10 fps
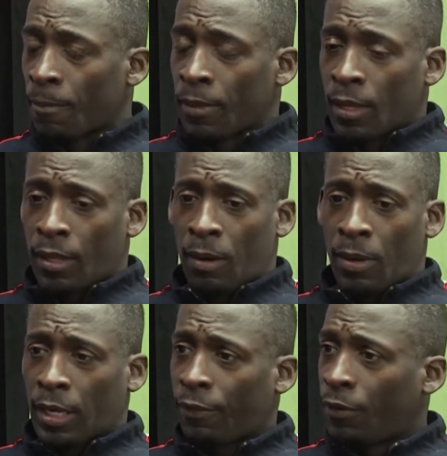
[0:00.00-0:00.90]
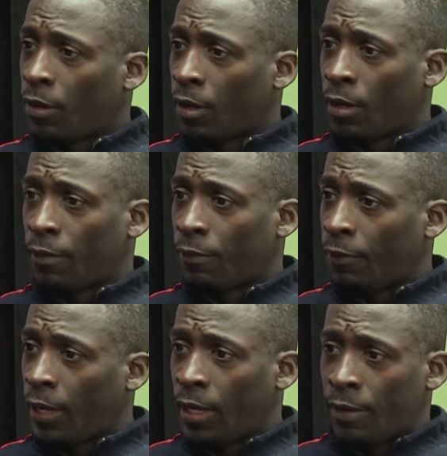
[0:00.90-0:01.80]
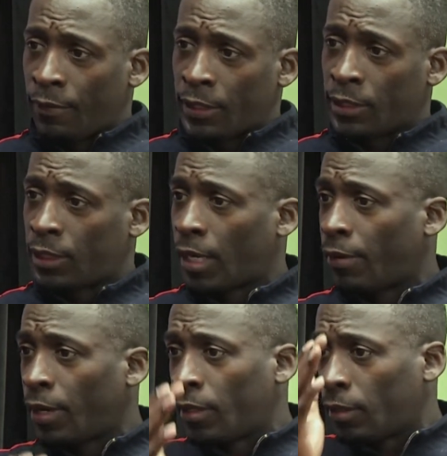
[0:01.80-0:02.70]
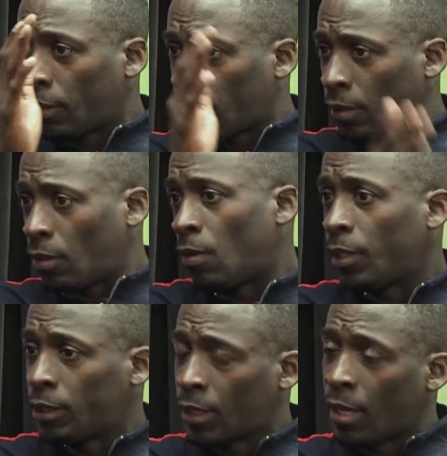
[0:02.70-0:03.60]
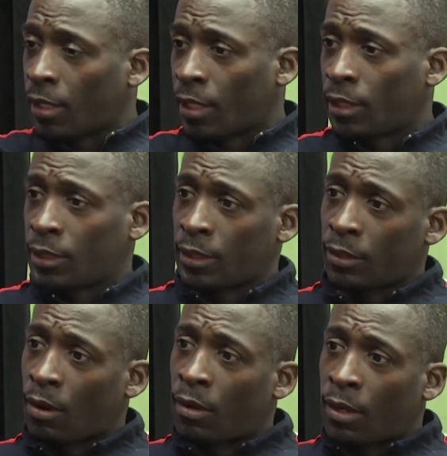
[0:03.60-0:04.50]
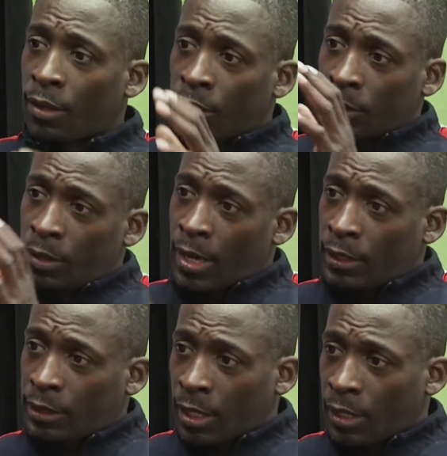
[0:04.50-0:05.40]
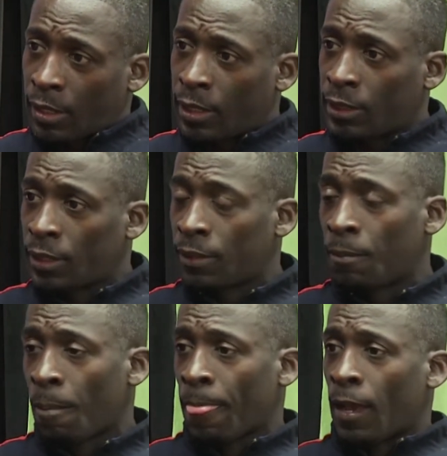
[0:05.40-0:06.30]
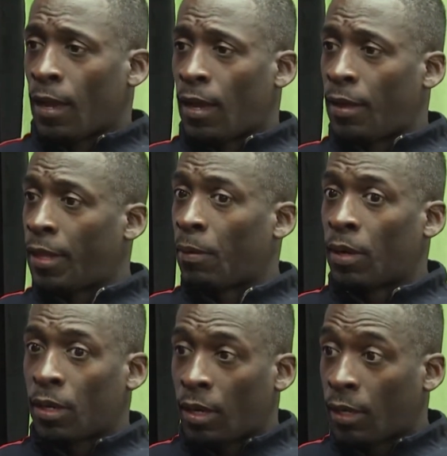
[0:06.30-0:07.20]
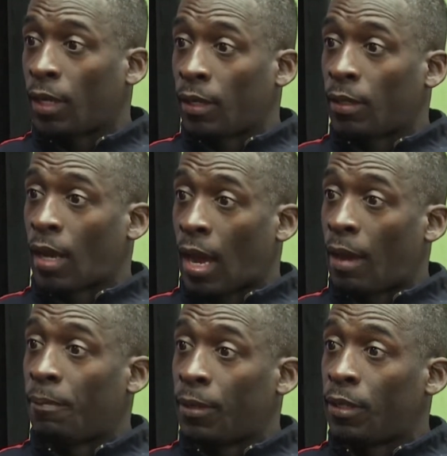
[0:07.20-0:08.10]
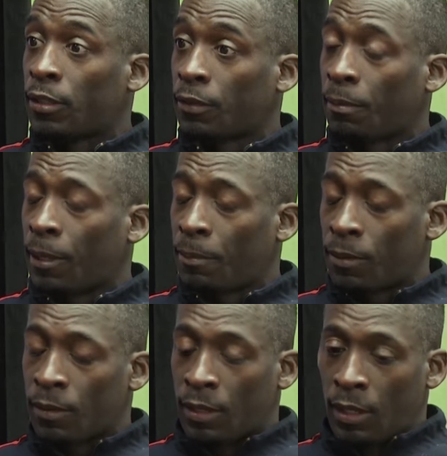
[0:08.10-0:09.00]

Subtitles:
They were like, if you're vegan and vegetarian on this side of the kitchen, or others on that side of the kitchen, they were cooking hot meals for people.